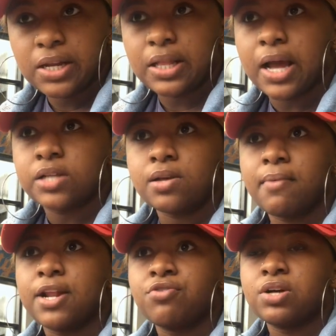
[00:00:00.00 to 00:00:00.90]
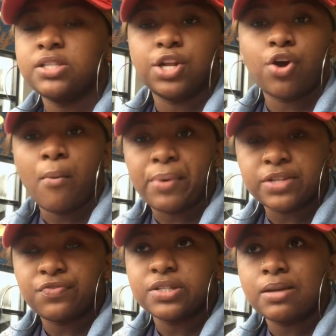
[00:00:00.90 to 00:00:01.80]
it. Like, somebody you consider your
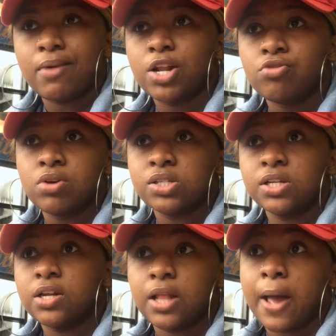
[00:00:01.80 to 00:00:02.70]
best friend, somebody you consider,